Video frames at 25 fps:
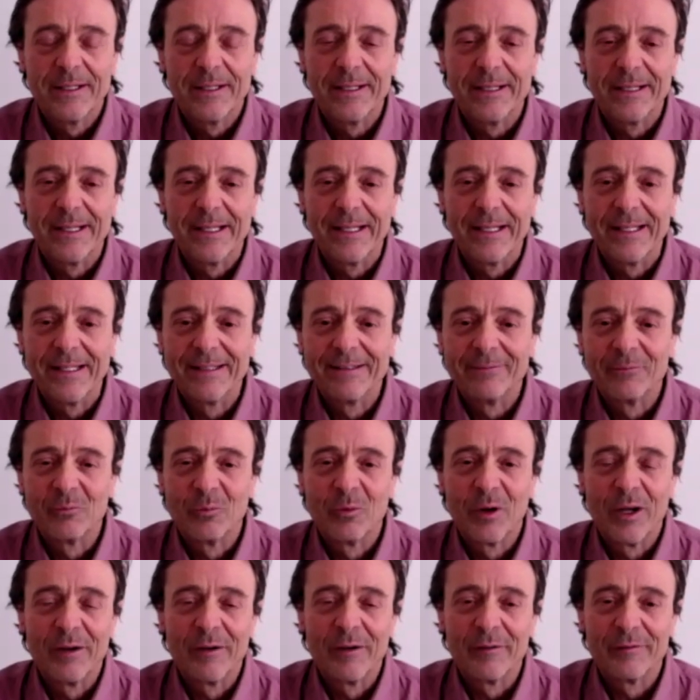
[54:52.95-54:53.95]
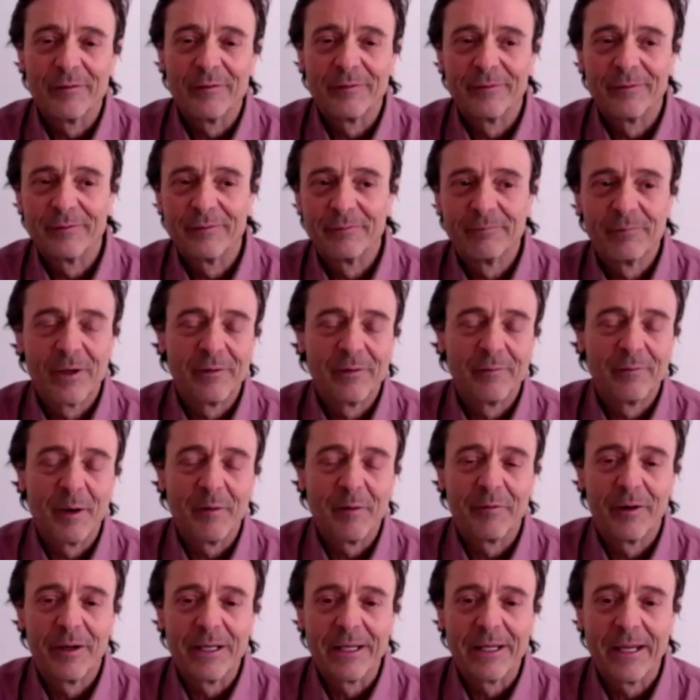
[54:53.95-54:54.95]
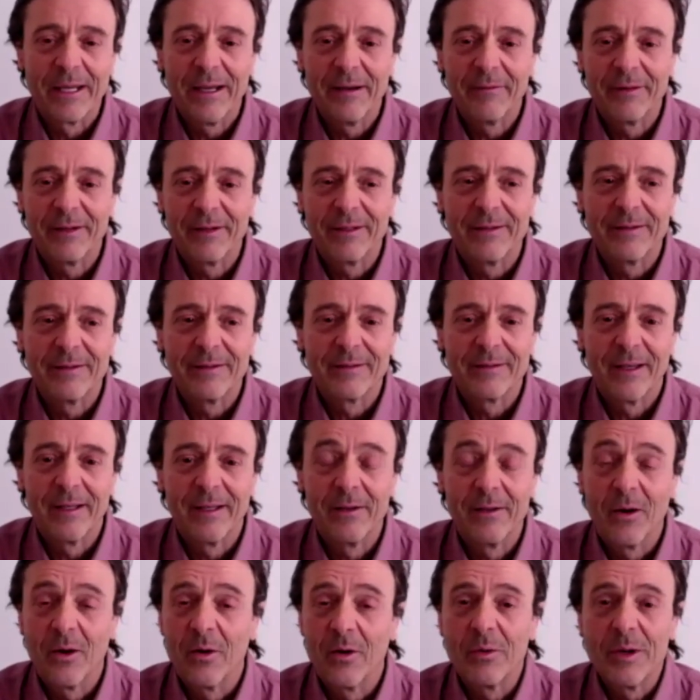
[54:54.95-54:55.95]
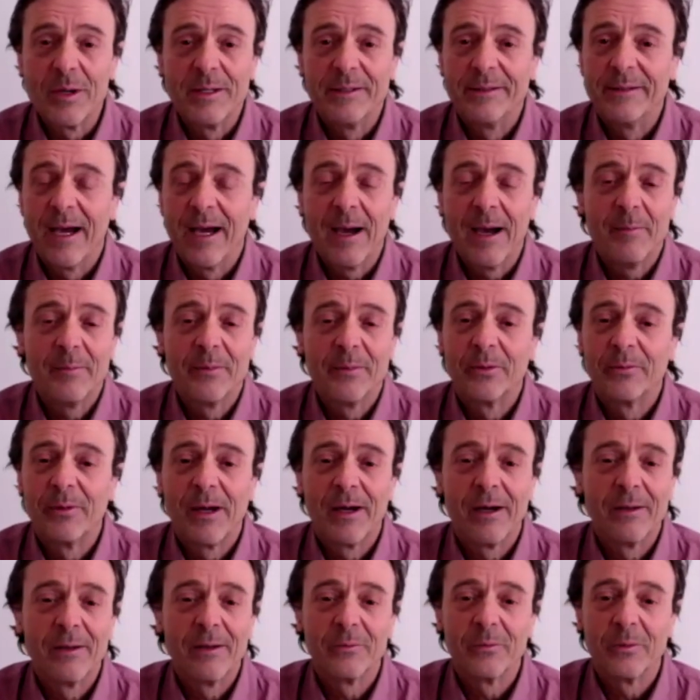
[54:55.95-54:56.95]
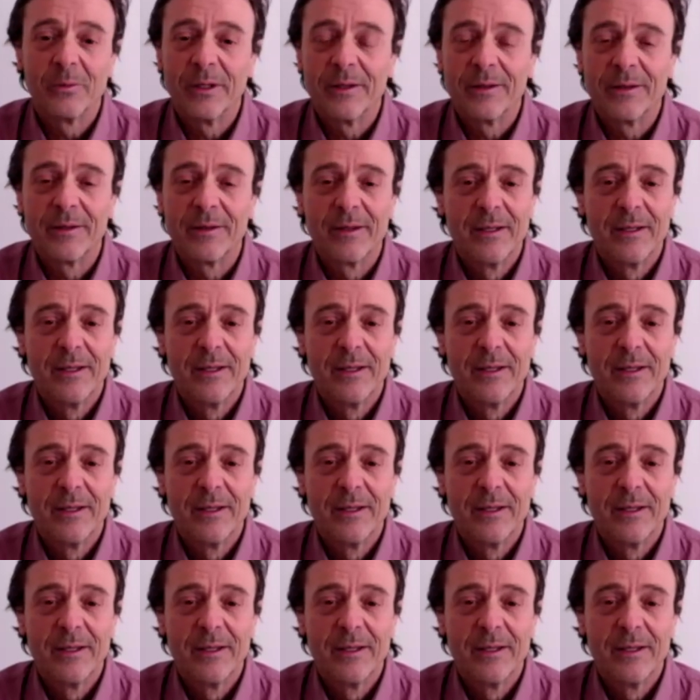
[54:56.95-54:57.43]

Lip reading: And one of my friend Kevin said, "Oh, we dabbed around with